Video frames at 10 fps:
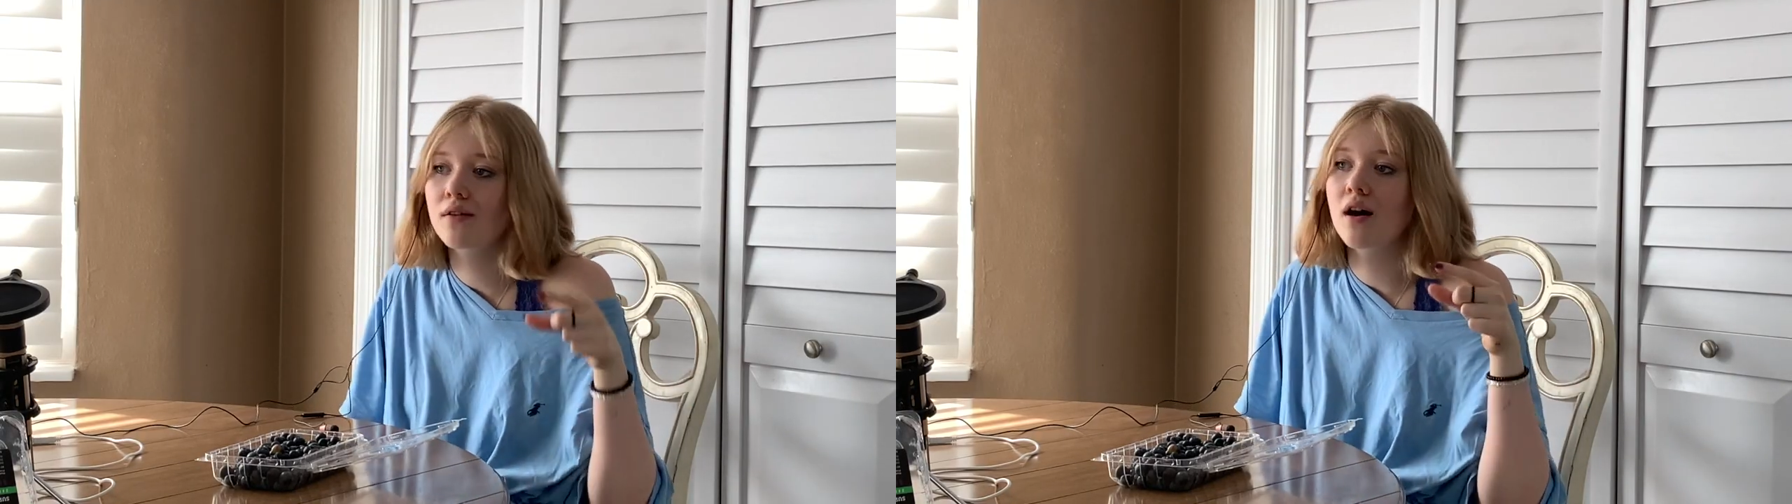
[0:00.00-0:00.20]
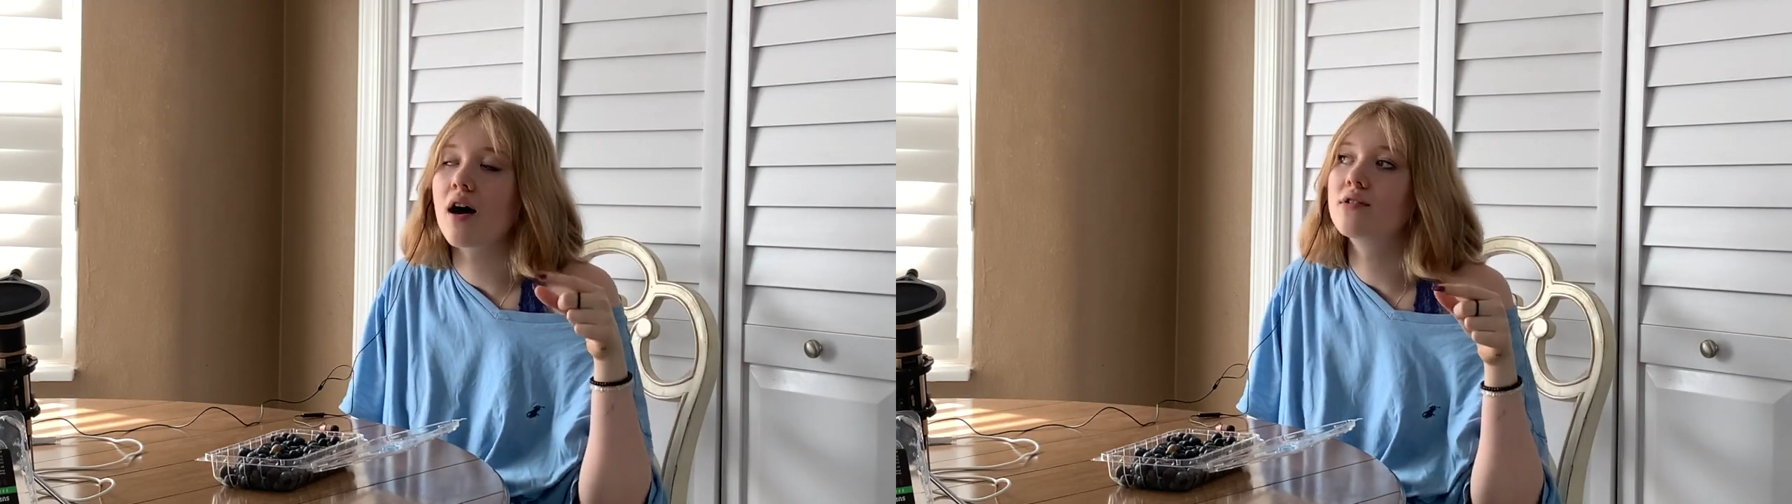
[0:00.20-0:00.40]

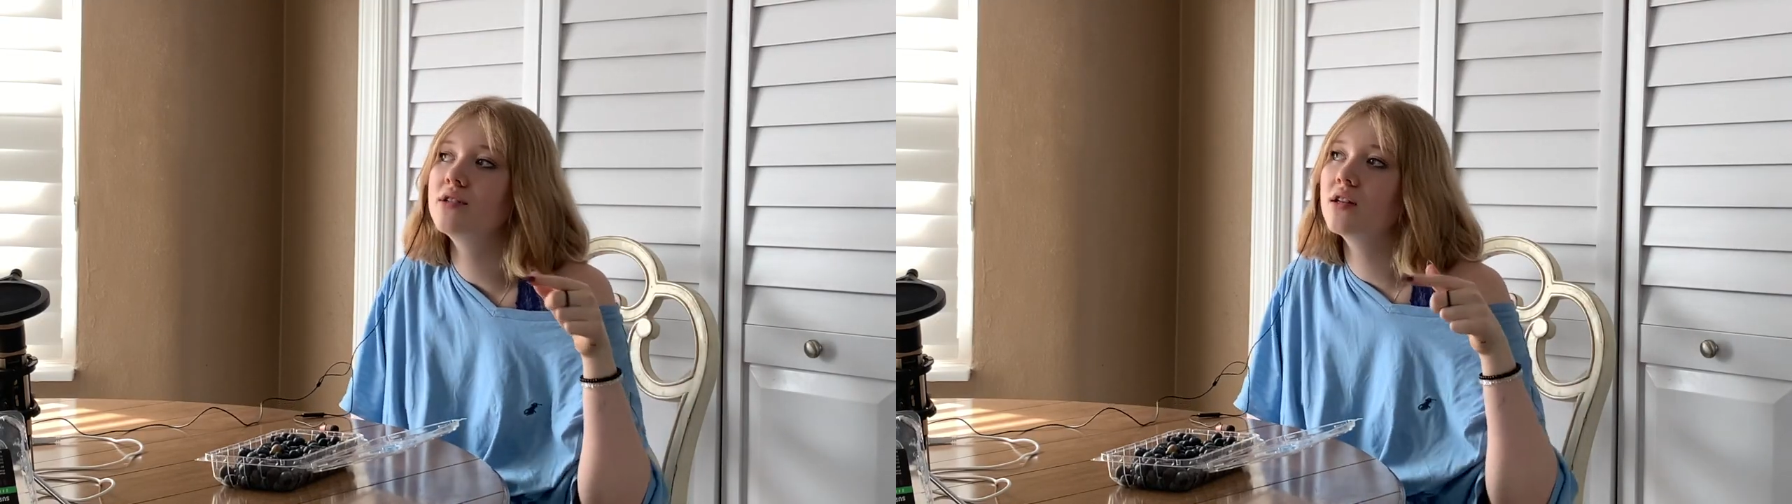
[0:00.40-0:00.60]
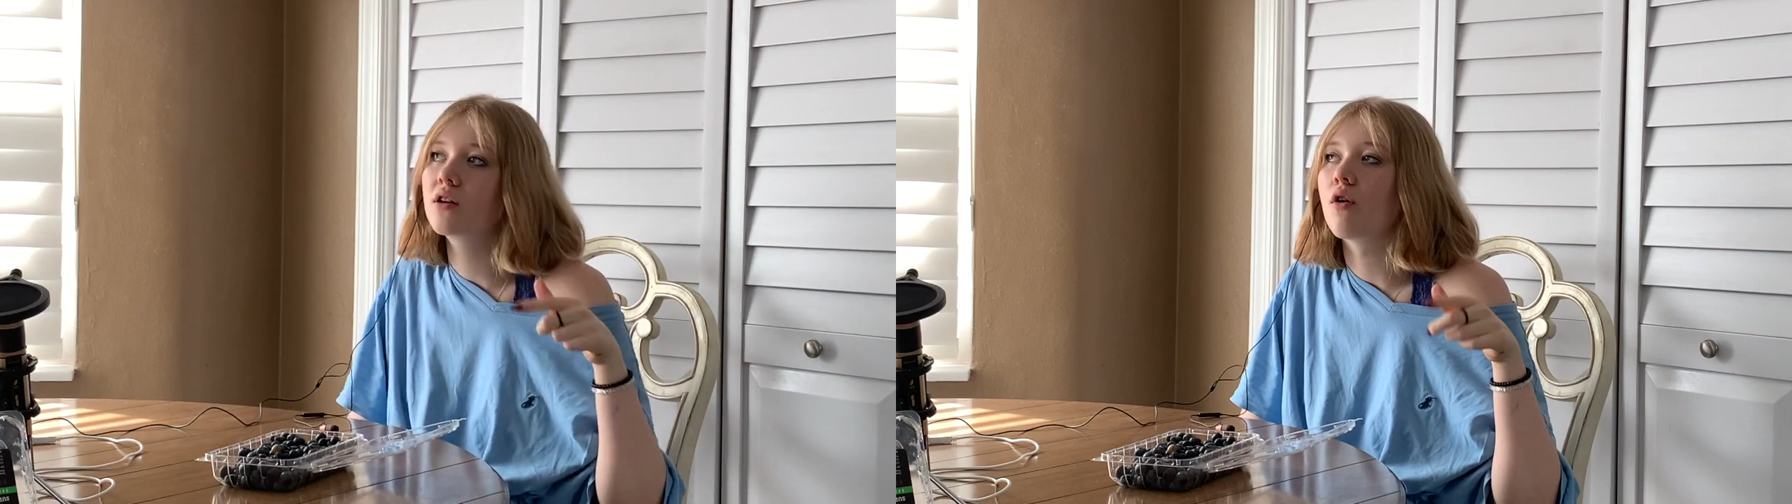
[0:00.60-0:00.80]
I
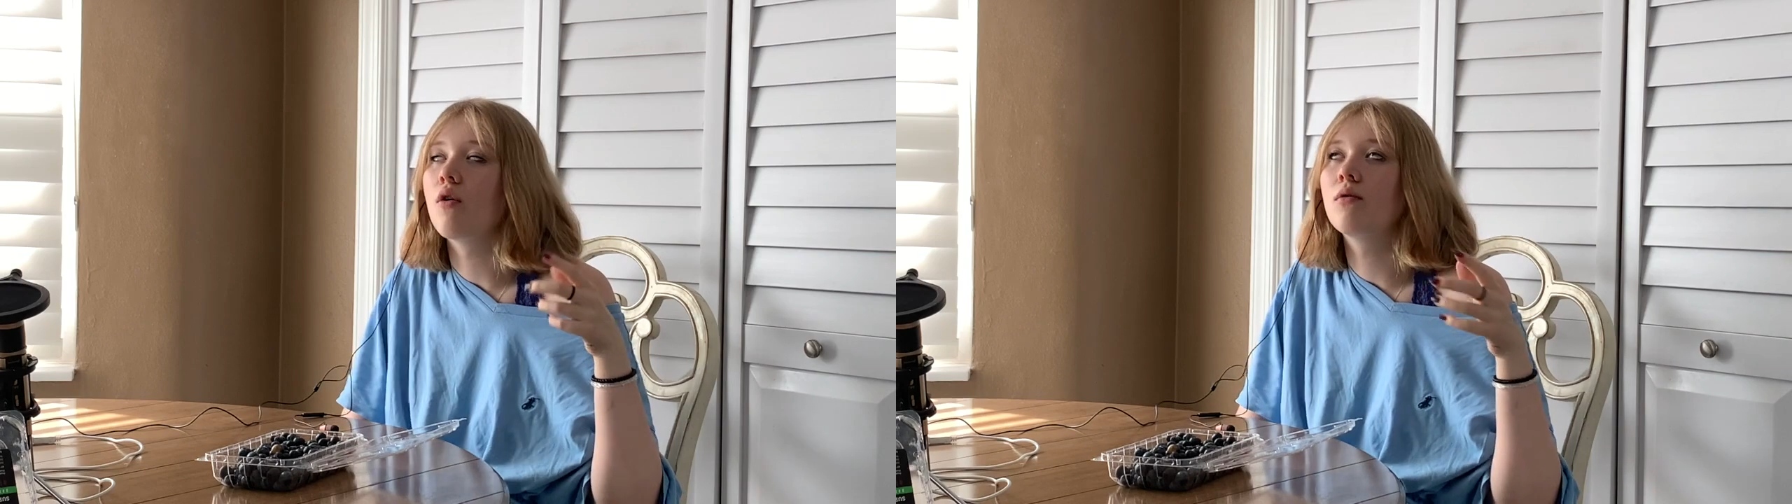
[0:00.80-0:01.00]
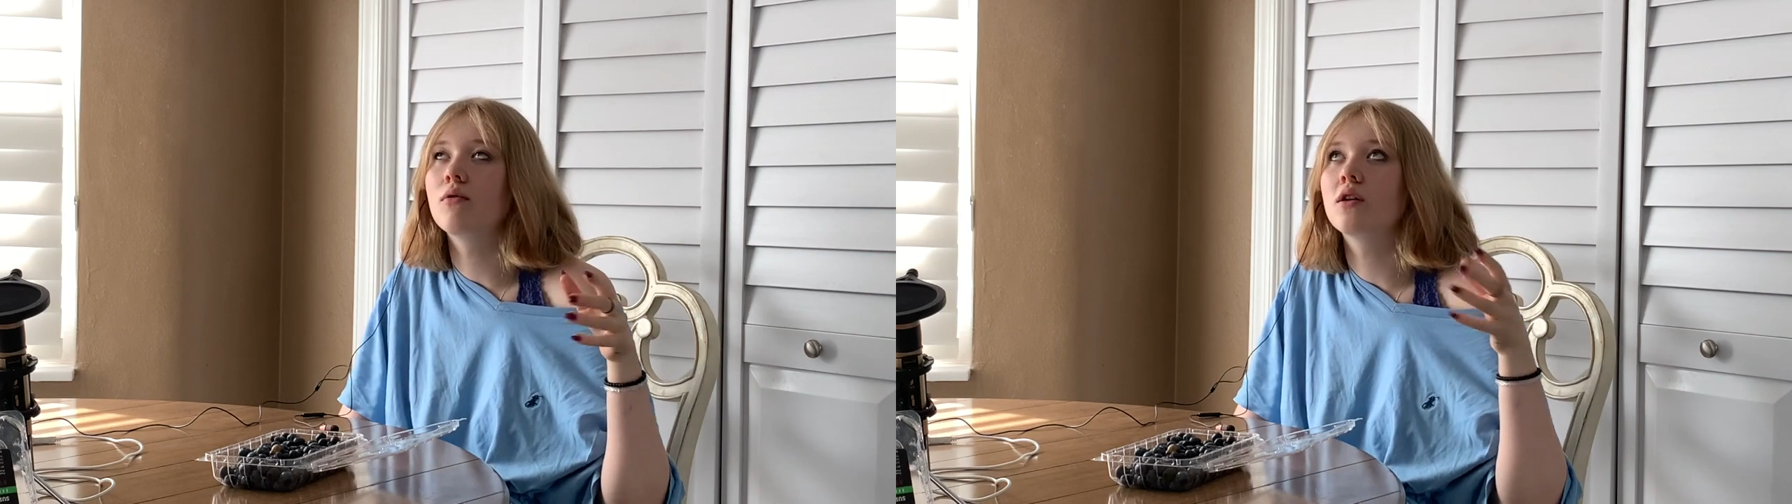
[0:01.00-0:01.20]
see, like, a
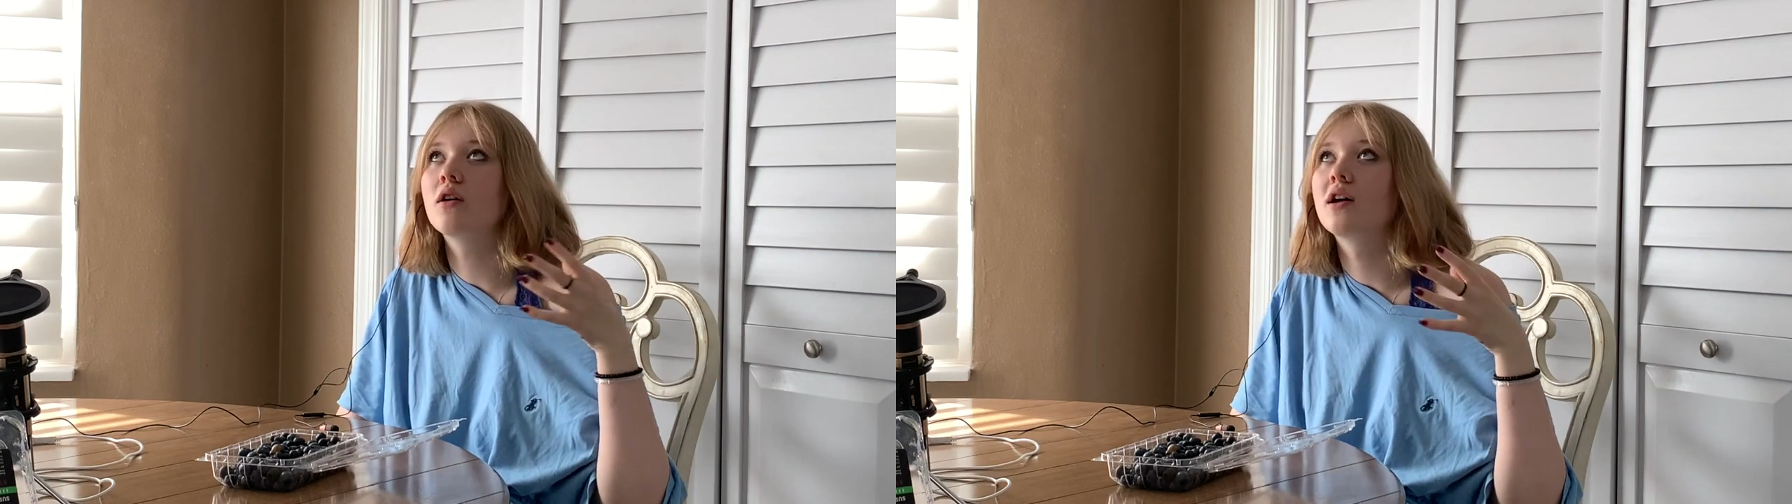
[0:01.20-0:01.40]
whole lot,